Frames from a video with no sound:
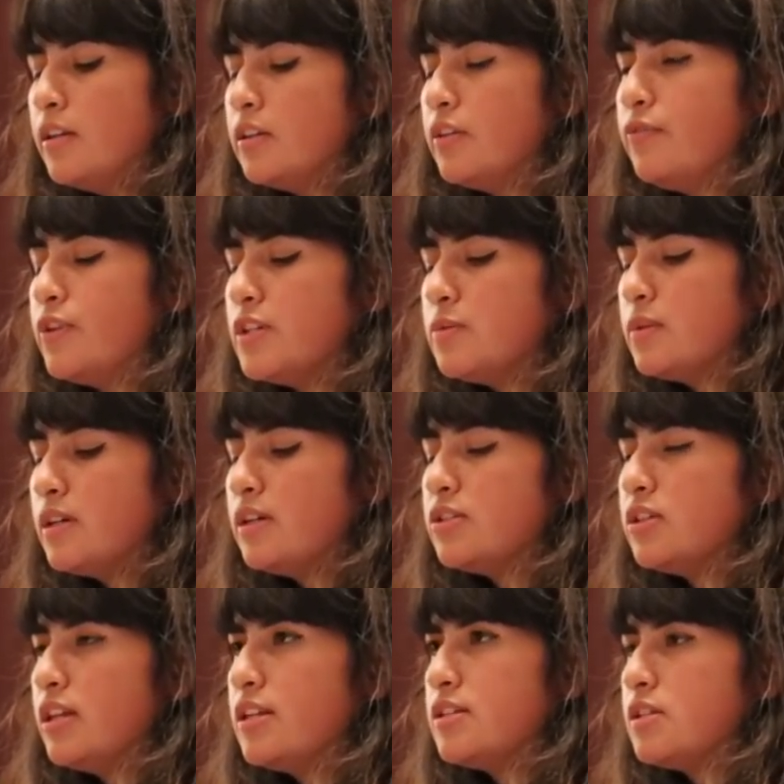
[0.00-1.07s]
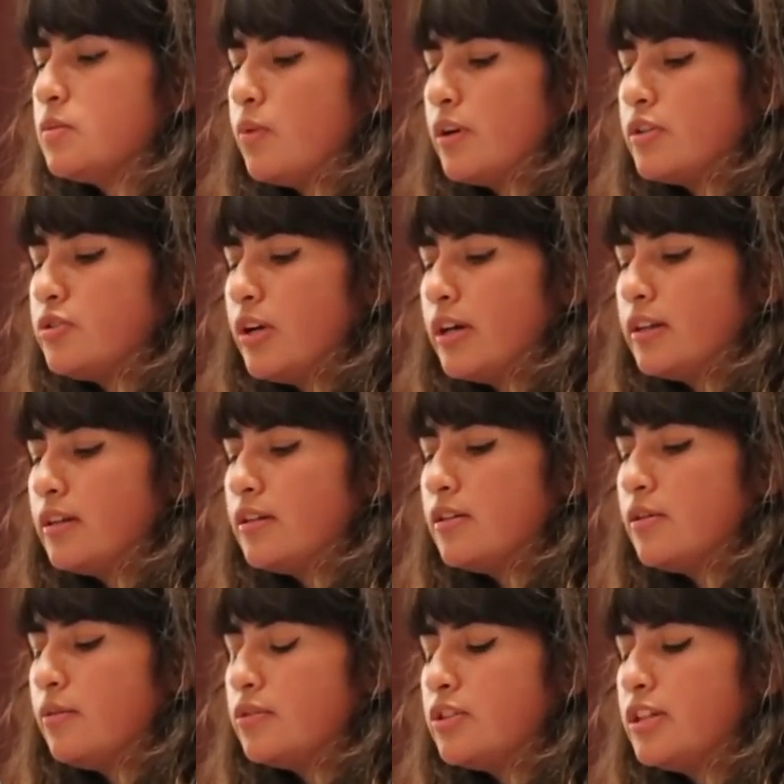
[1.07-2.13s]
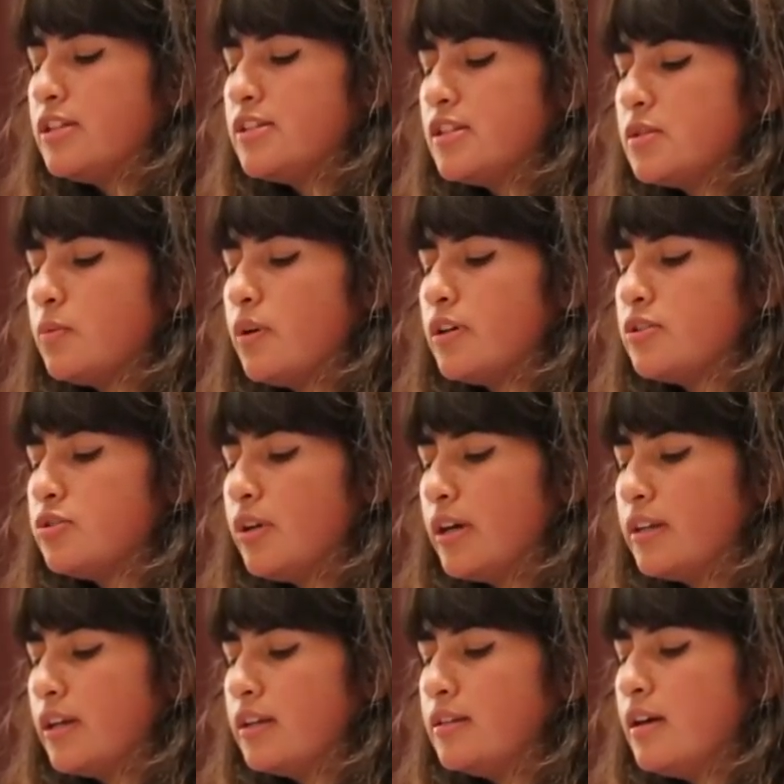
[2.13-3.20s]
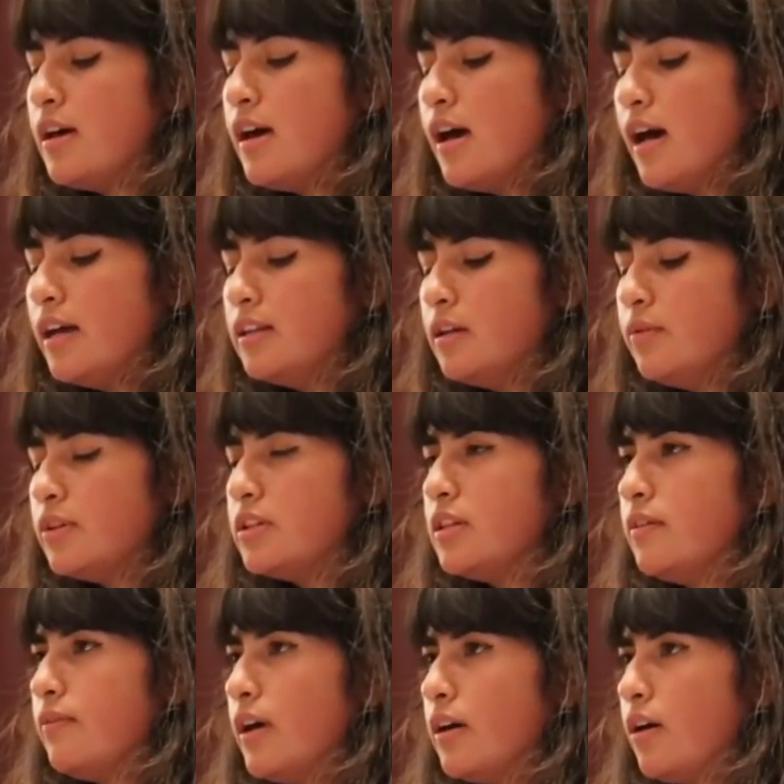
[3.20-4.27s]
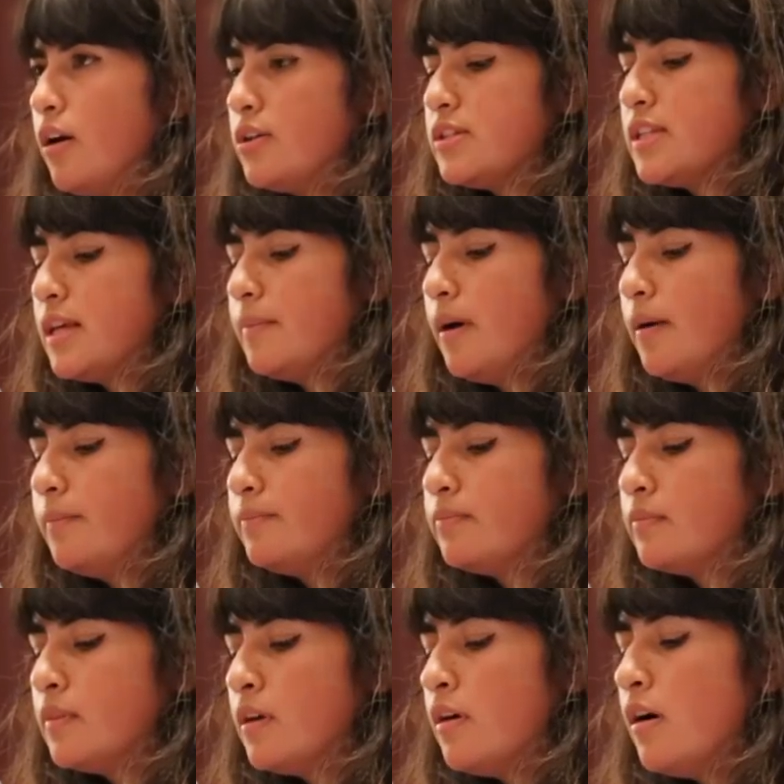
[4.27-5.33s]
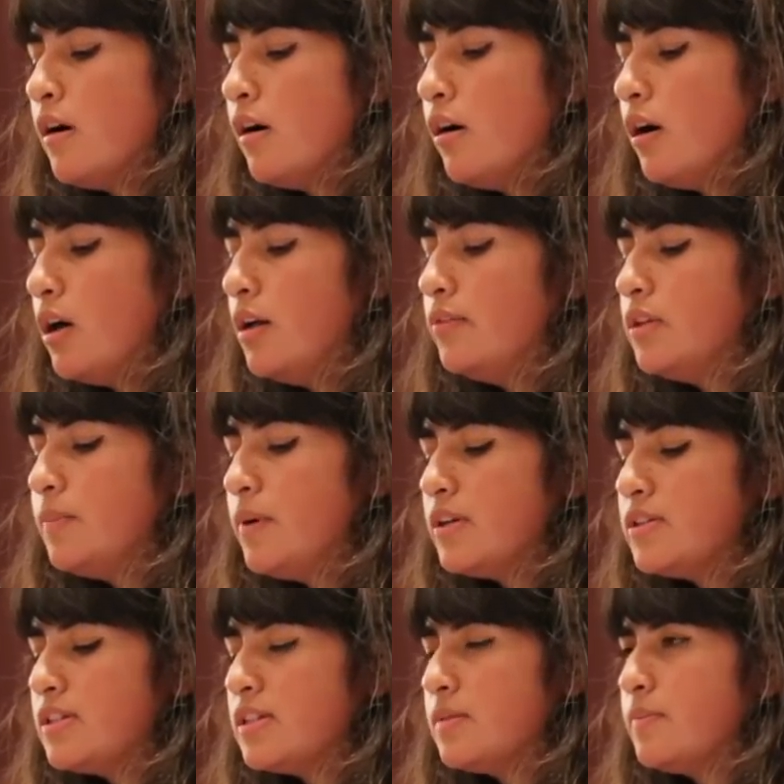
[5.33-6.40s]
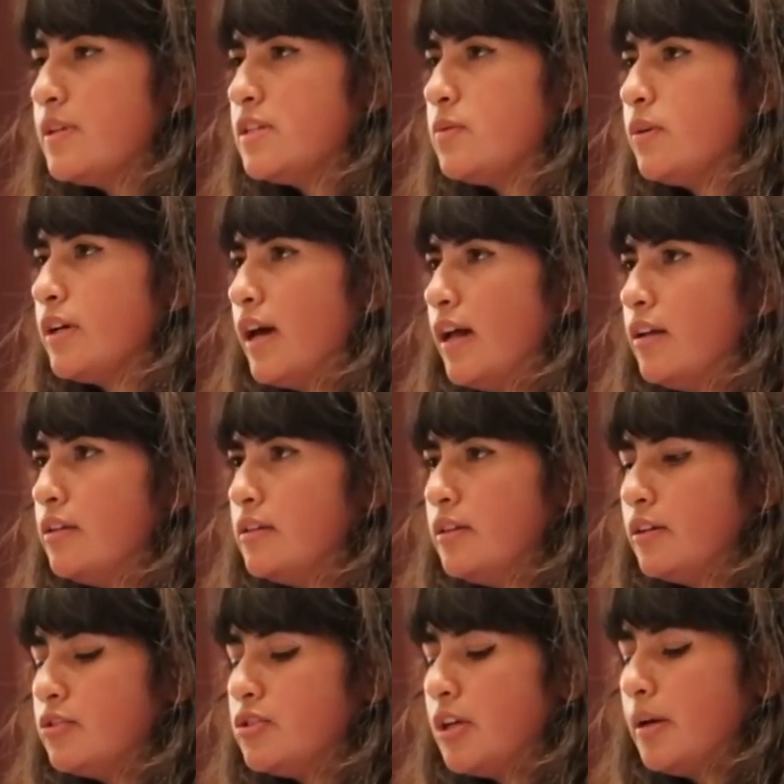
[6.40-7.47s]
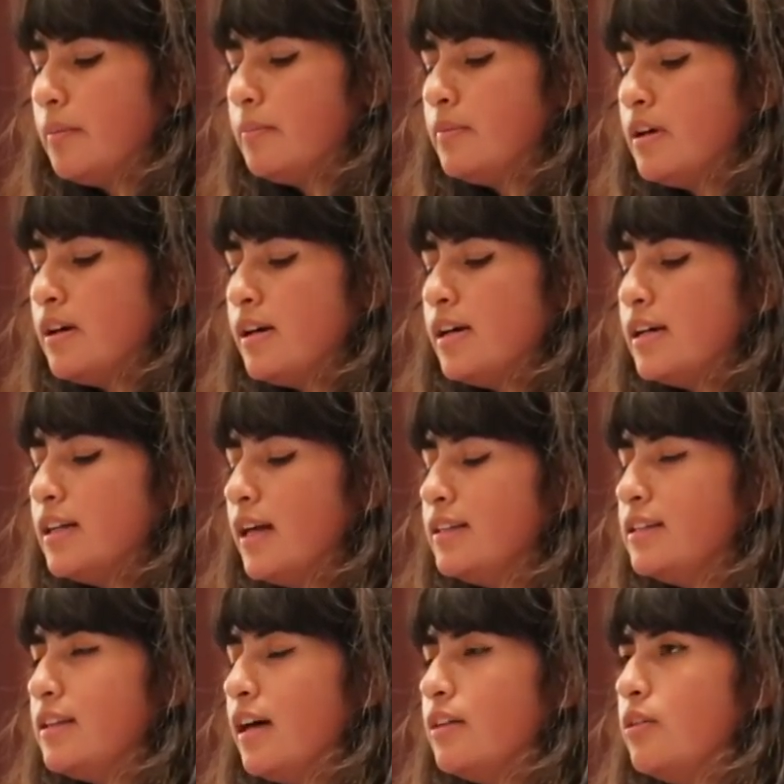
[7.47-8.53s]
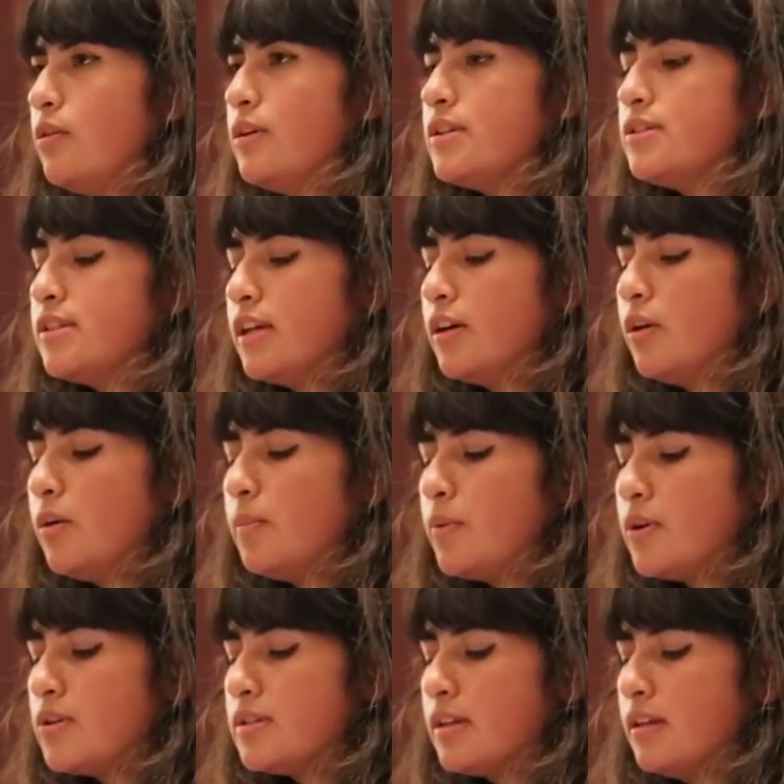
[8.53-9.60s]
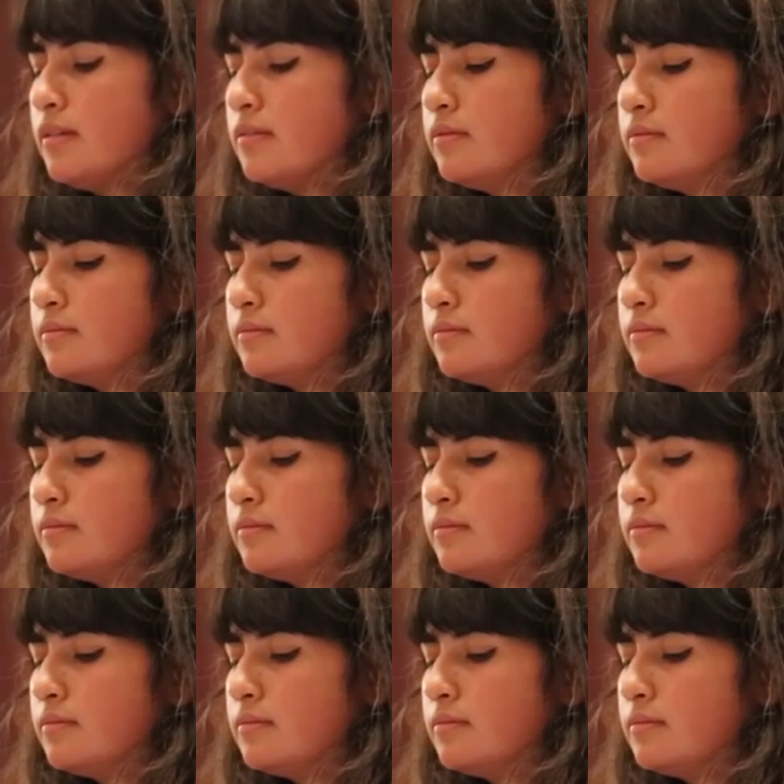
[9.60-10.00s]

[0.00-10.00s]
The first week of Genesys, Genesys Works training ended with an event called Team Up. All of the participants were gathered in their gym, and I did not know a single person.